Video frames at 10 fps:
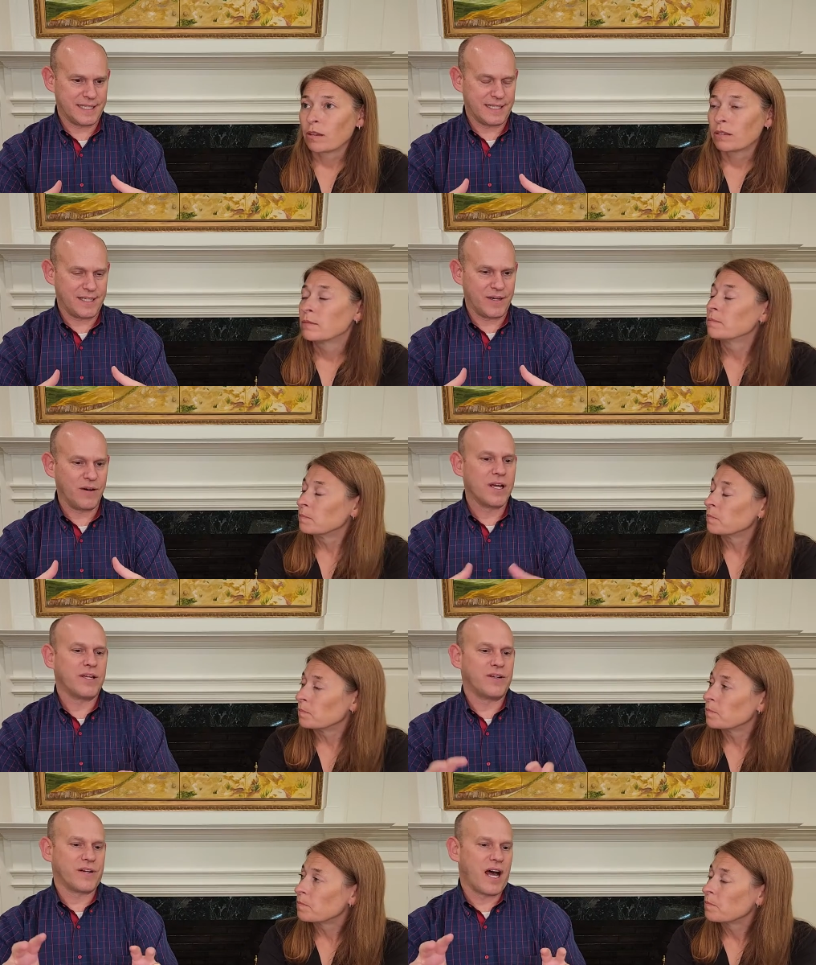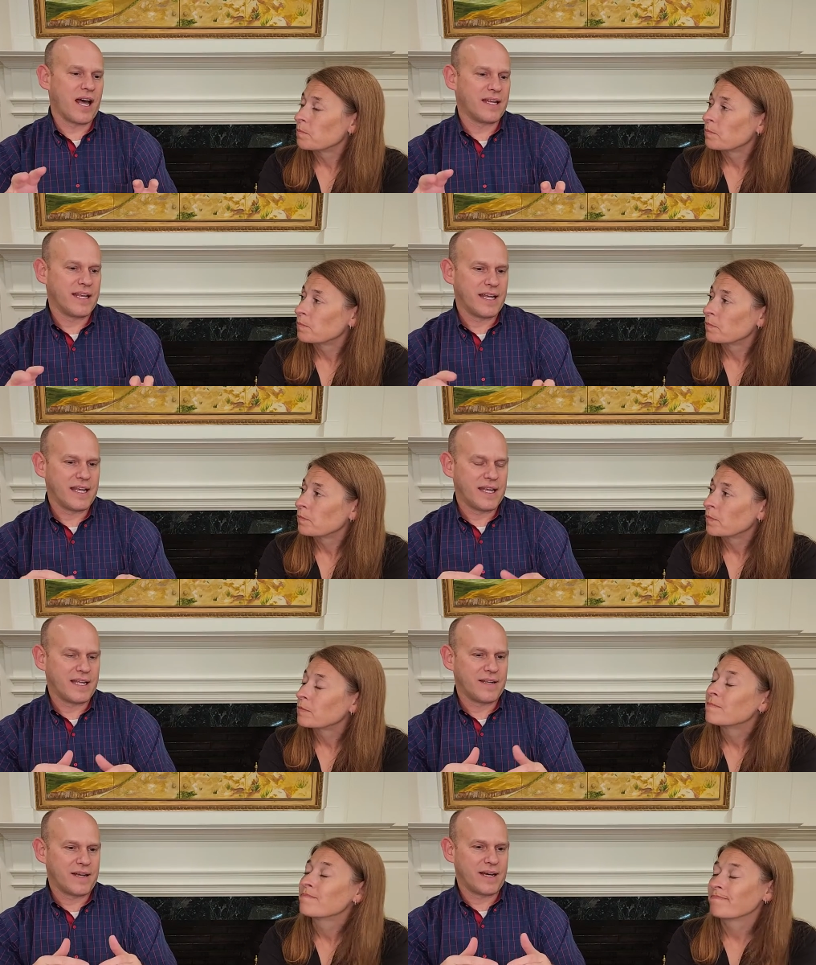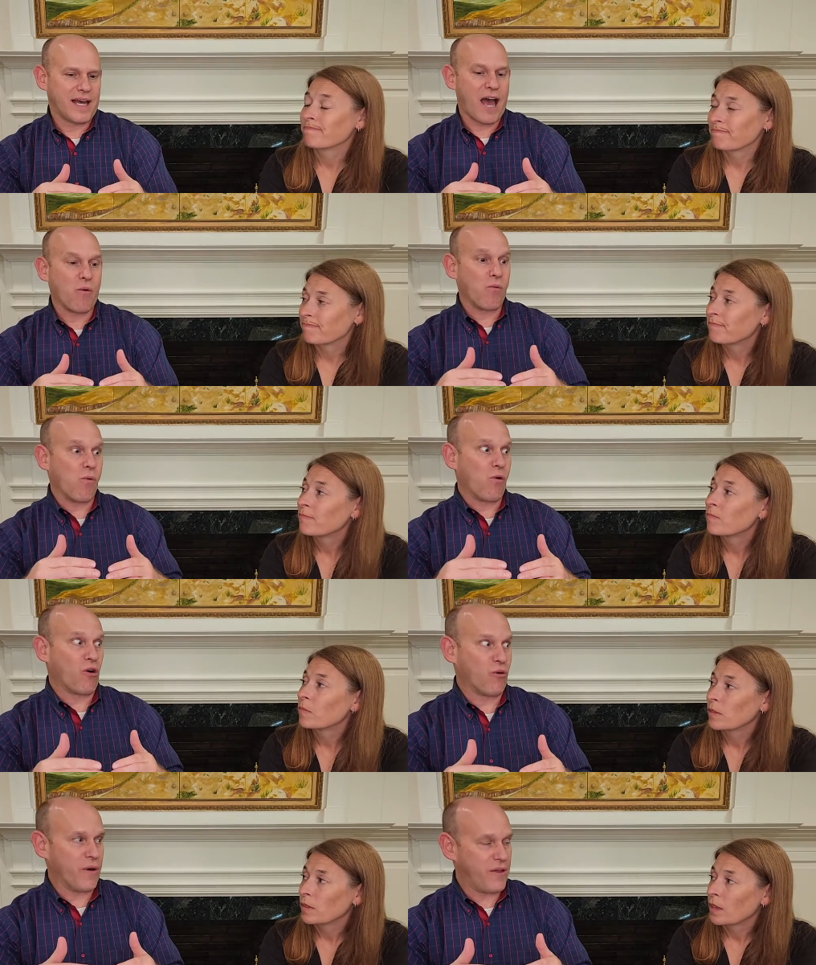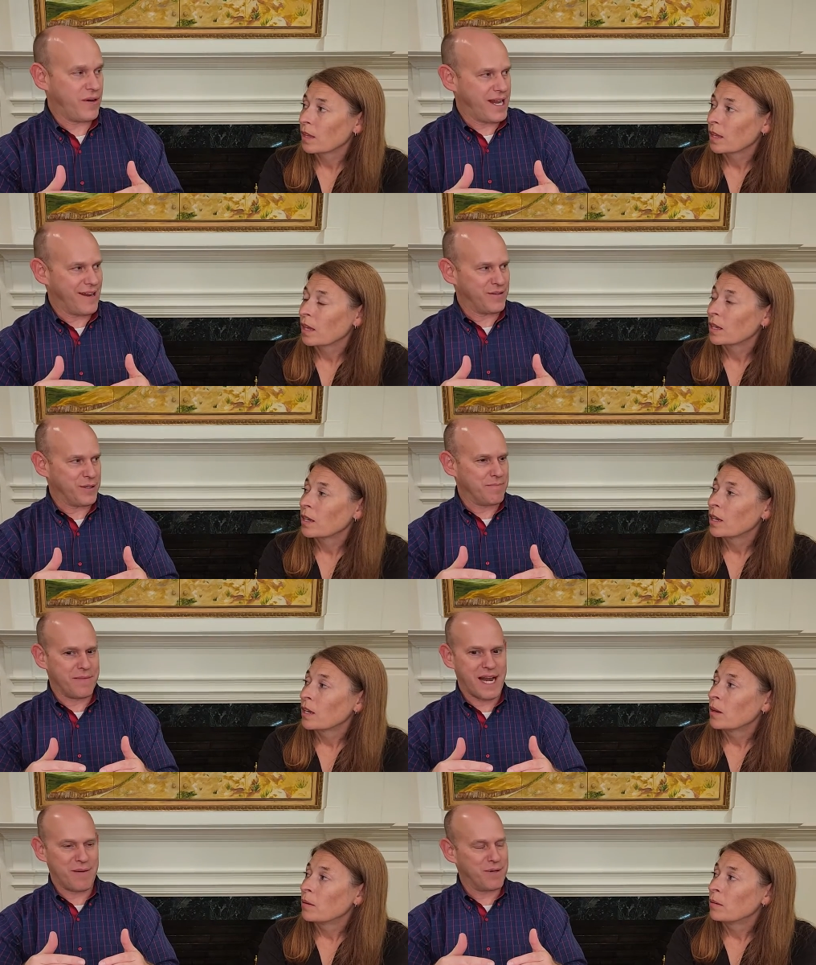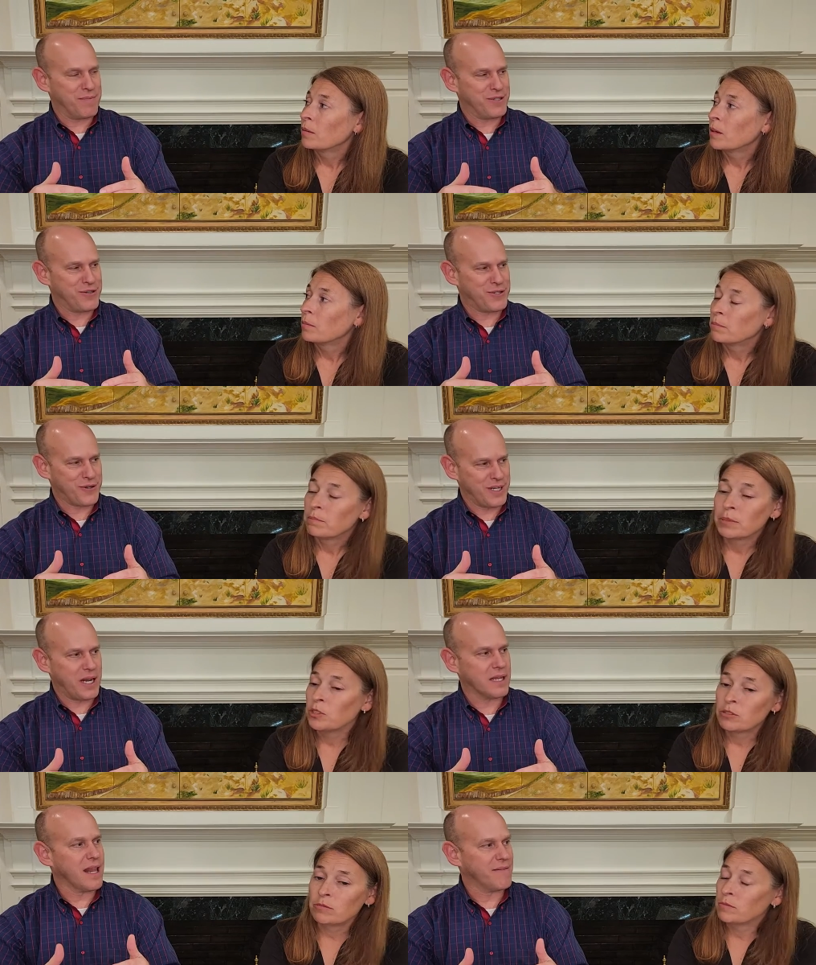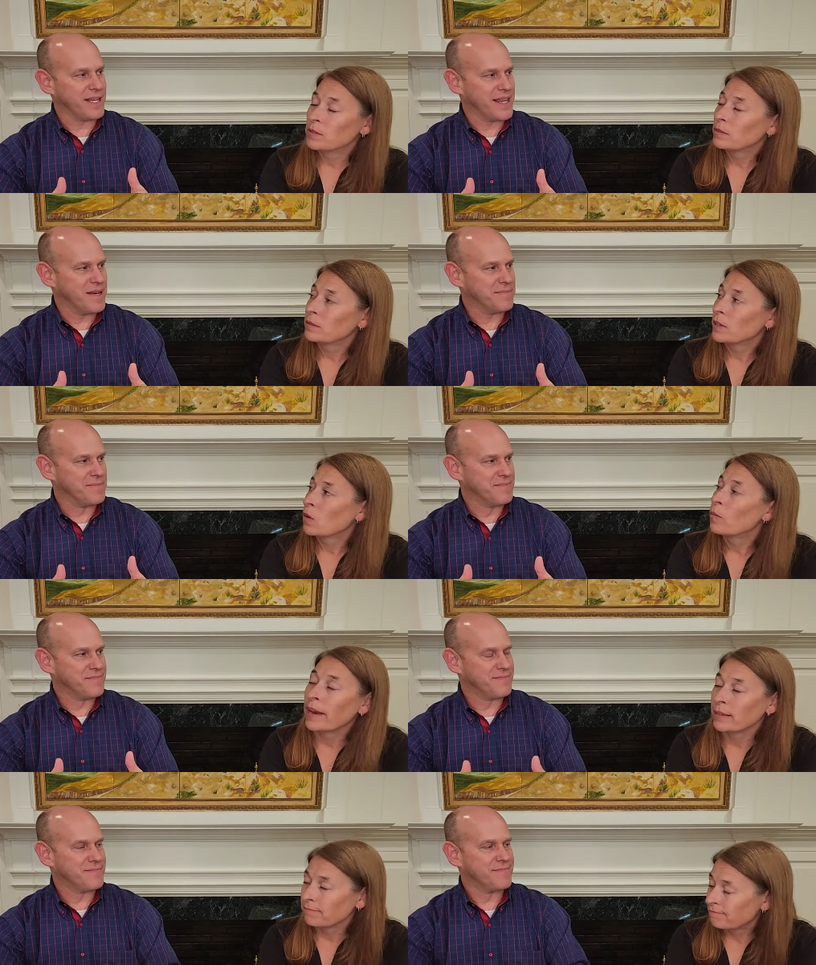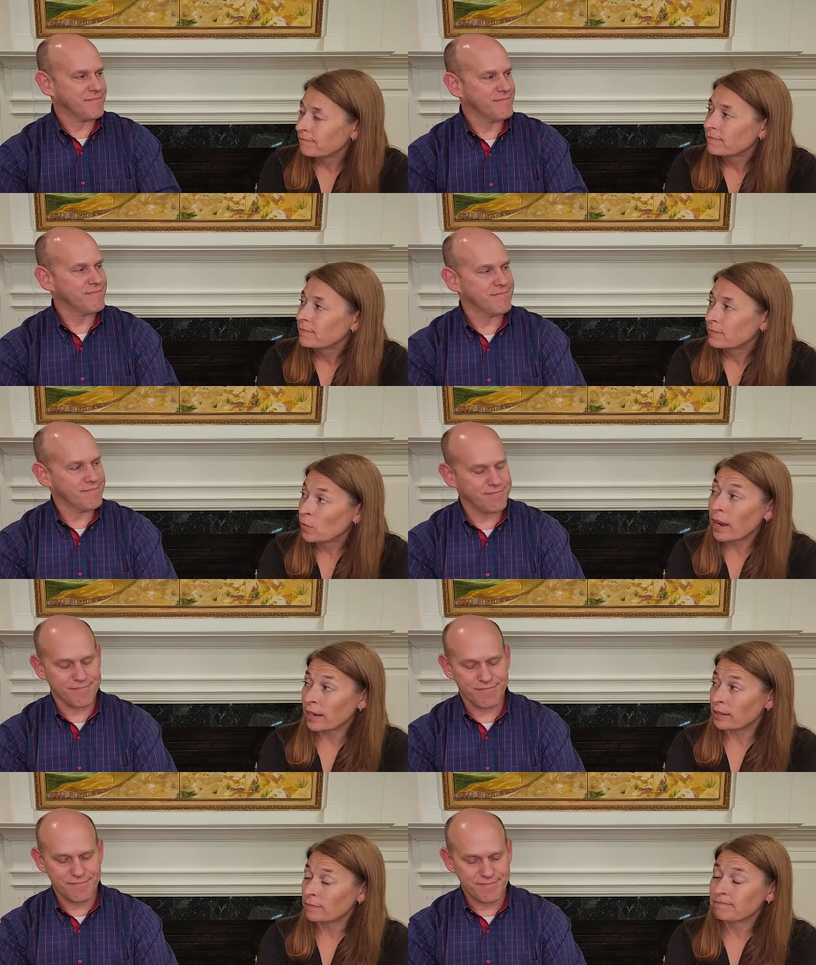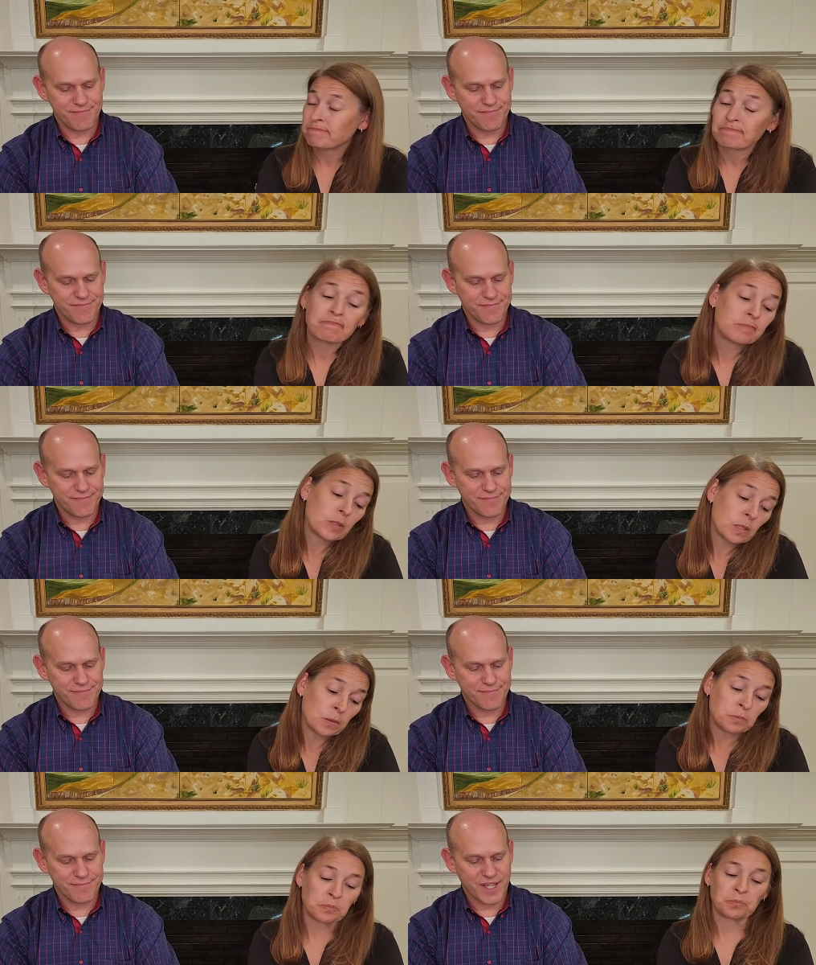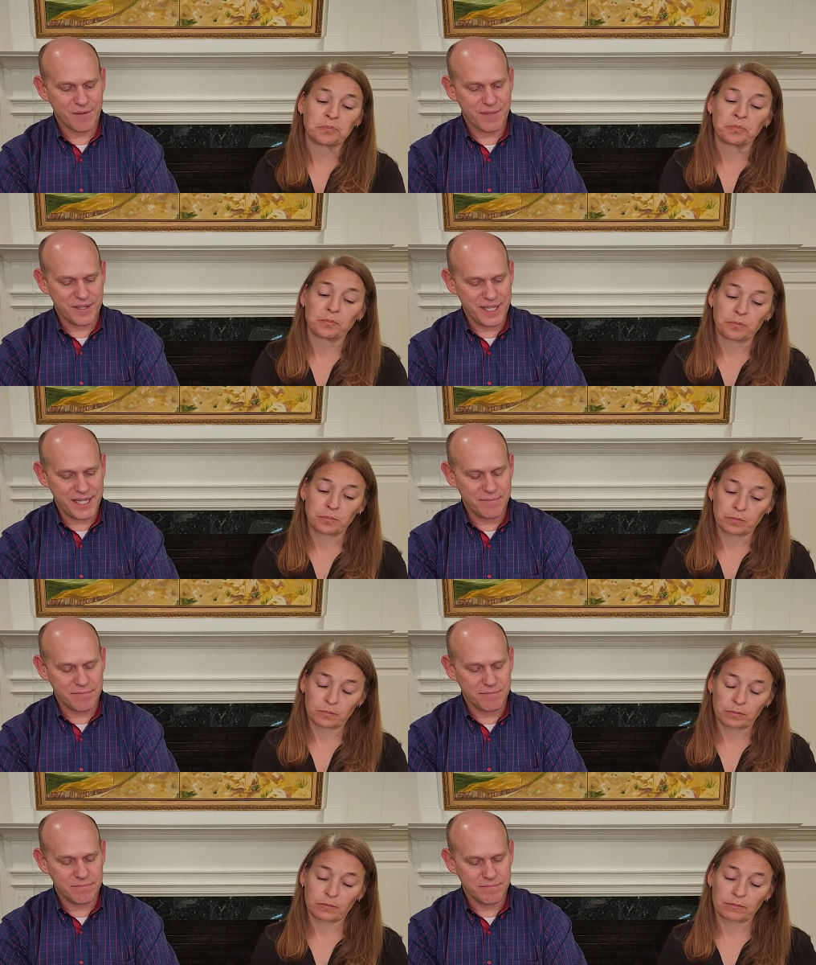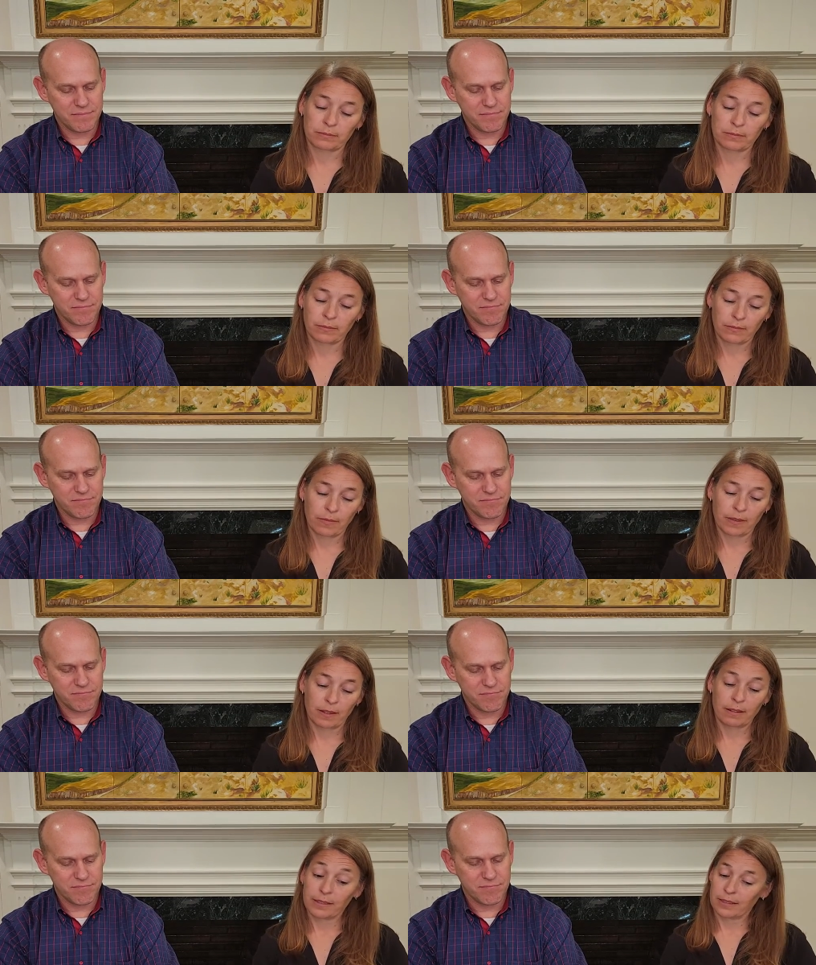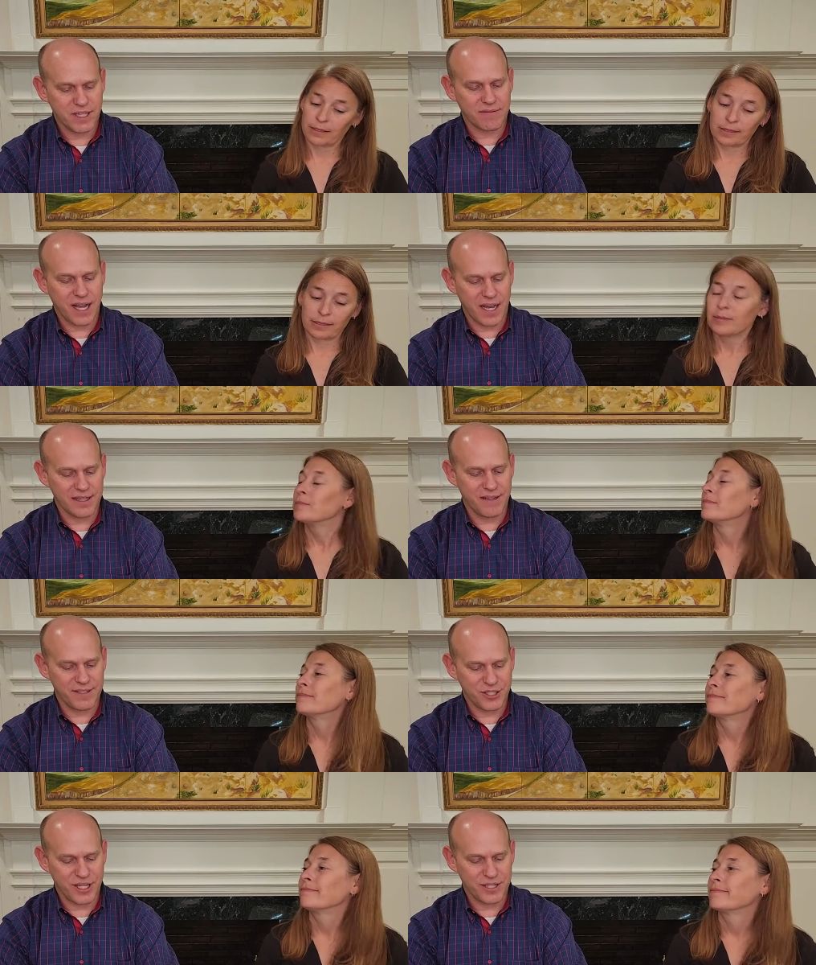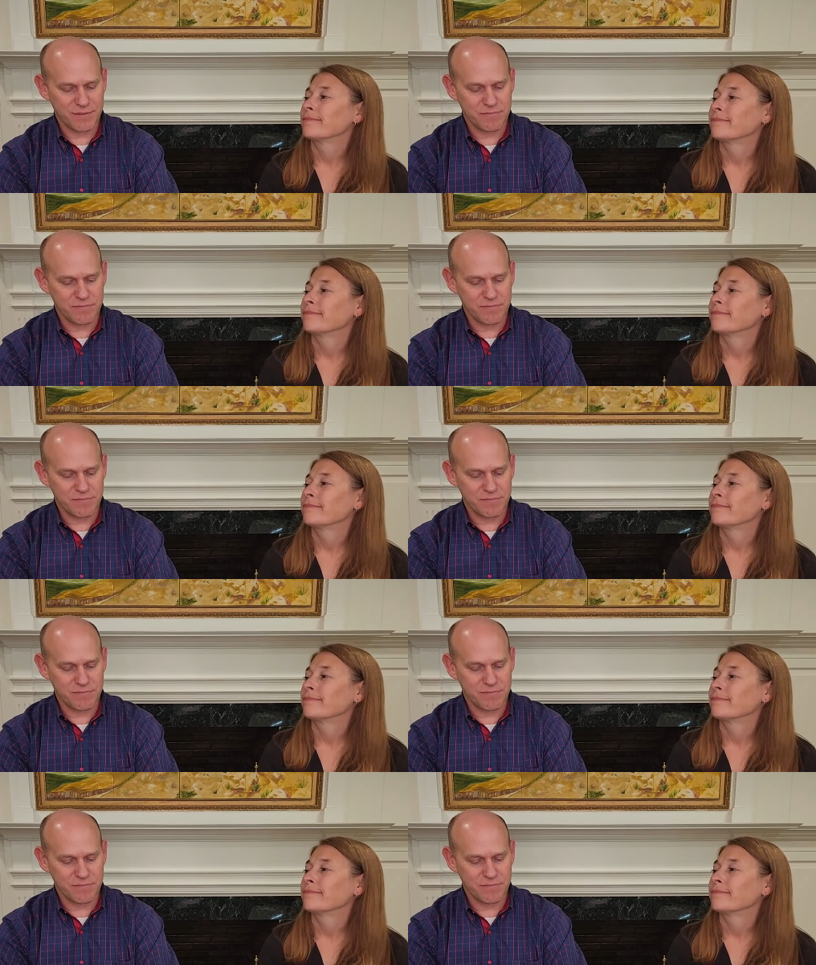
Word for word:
Speaker 1: you know, you're not uh, at war with your neighbor, neighbor, but you're certainly but not you, loving them.
Speaker 2: Right, right. Mm. So
Speaker 1: community, love God, love each other.